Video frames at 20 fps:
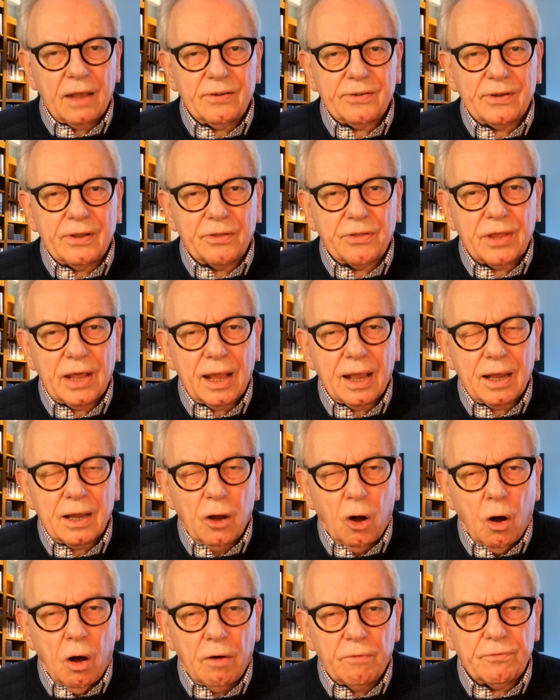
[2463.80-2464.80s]
to think
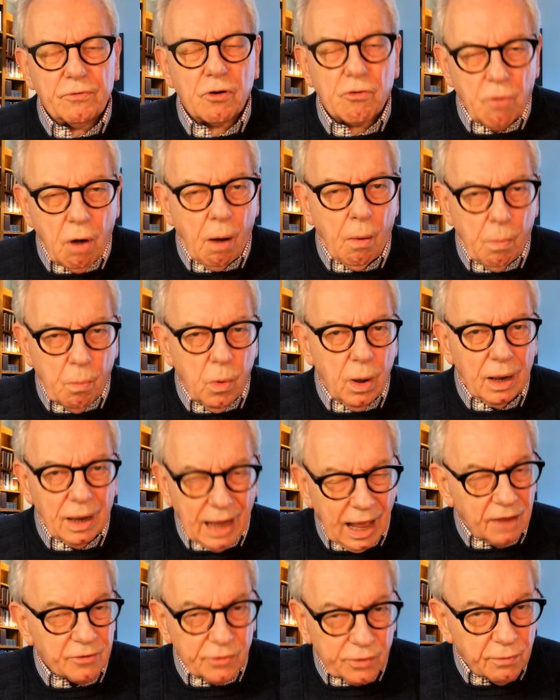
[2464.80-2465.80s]
of Cromwell
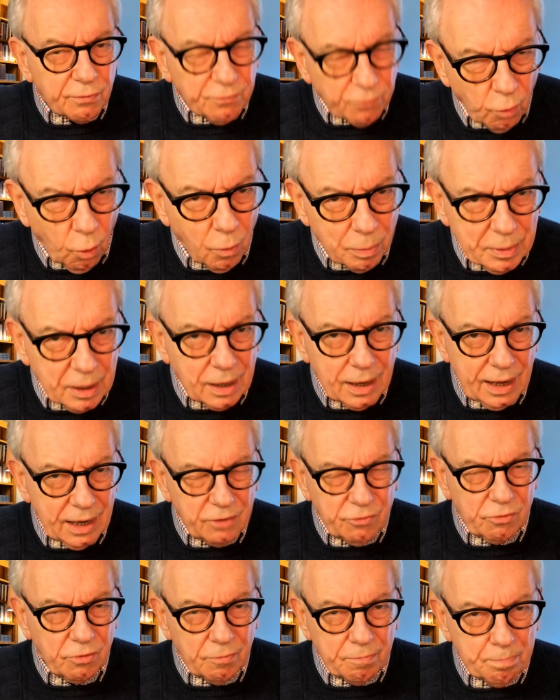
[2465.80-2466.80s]
as the
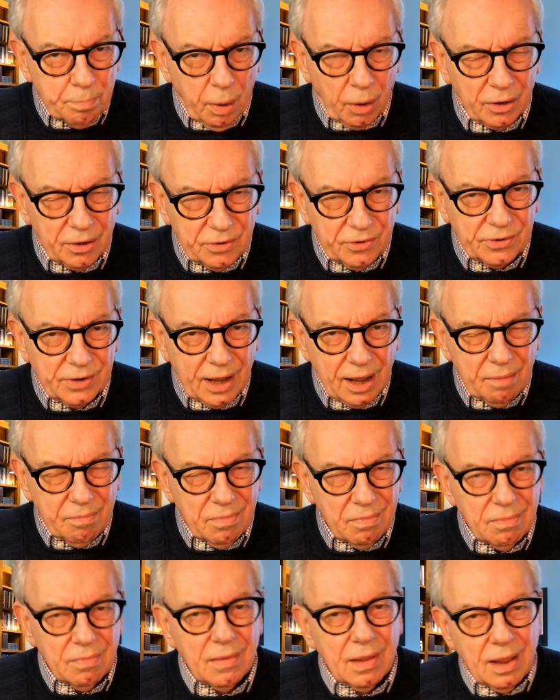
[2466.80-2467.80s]
formulator of policy
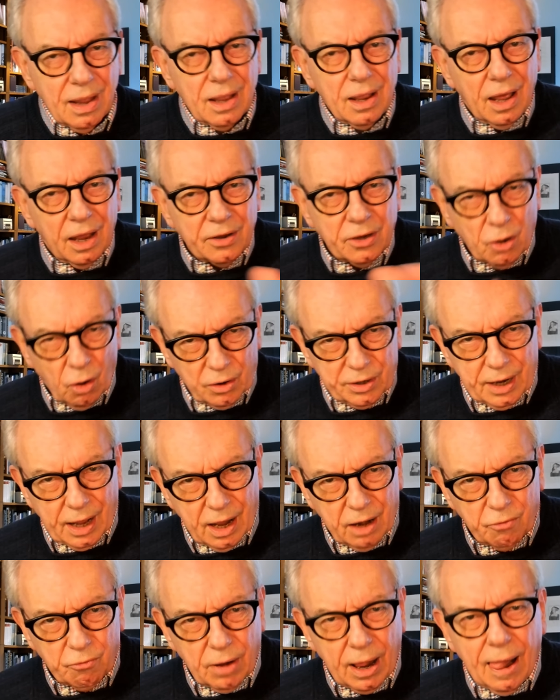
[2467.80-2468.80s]
and not
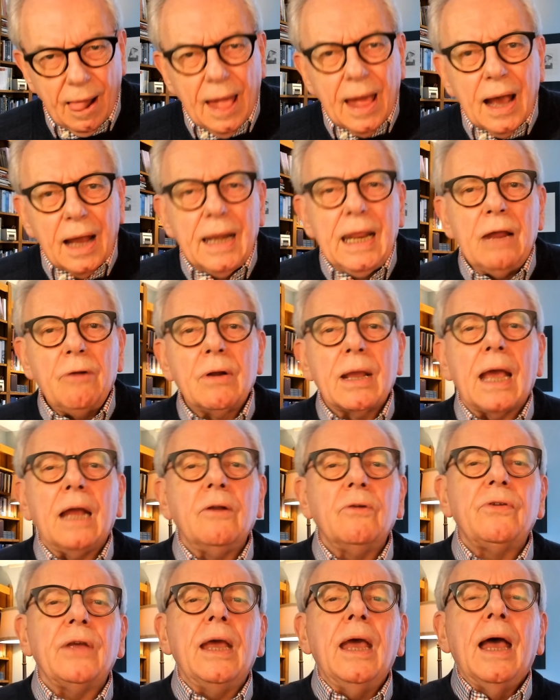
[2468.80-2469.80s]
Henry. And here again,
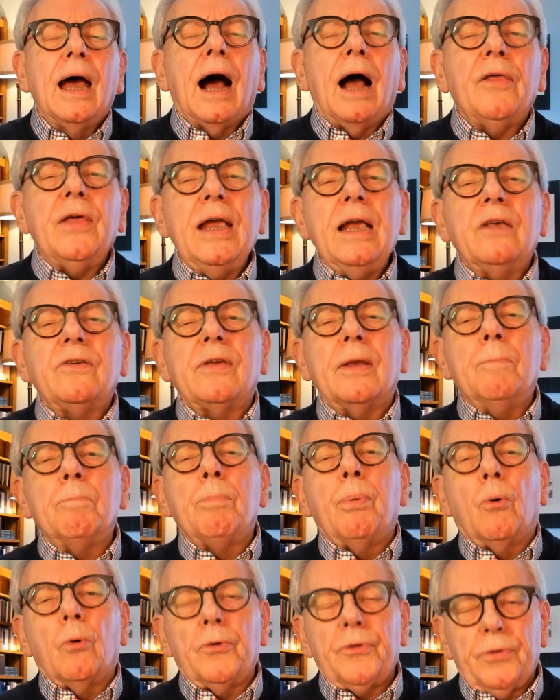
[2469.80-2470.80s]
you see, I think it's
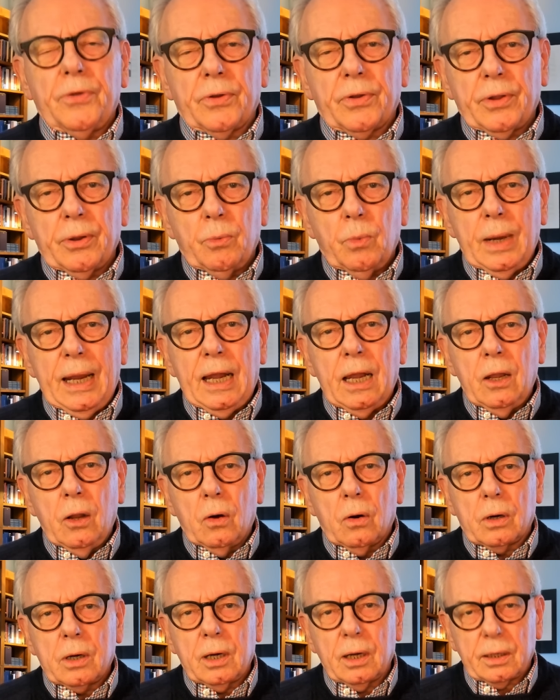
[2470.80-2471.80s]
important that we
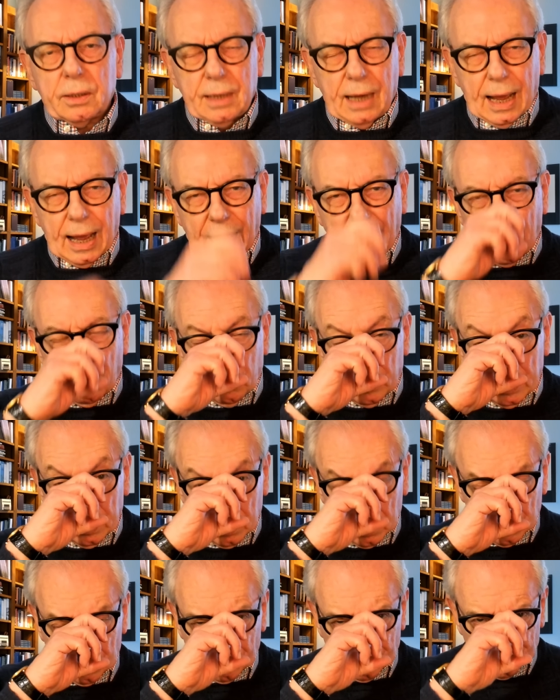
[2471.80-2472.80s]
look at how on
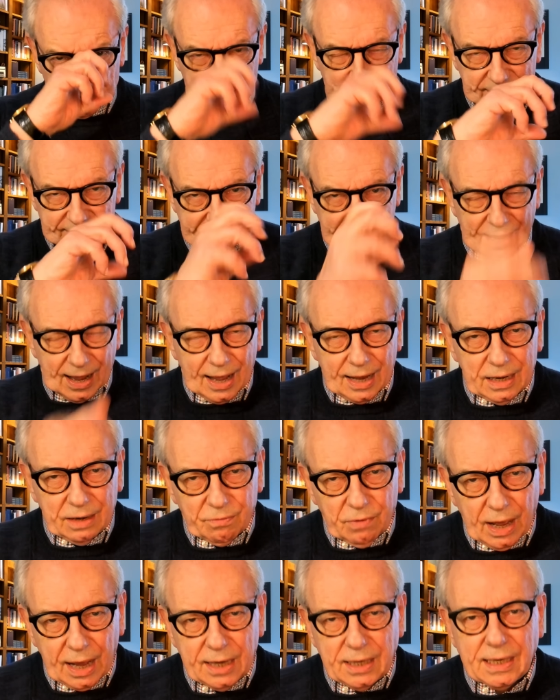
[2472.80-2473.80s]
earth these kind of
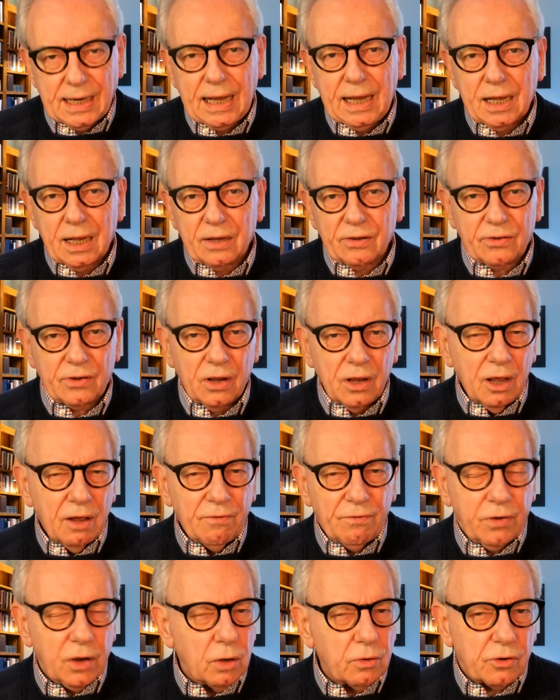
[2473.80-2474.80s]
ideas
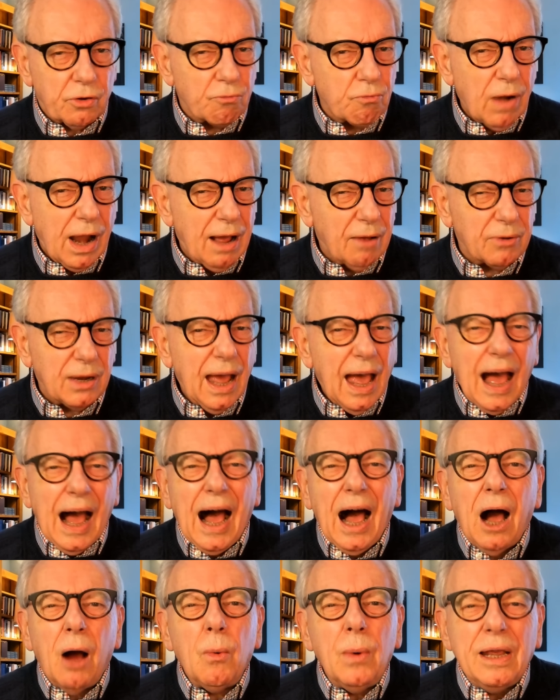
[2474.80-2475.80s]
float around.
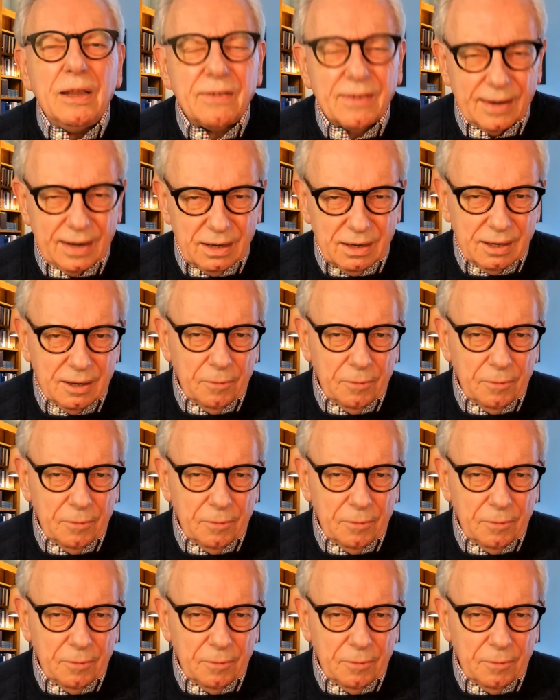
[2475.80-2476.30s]
How is it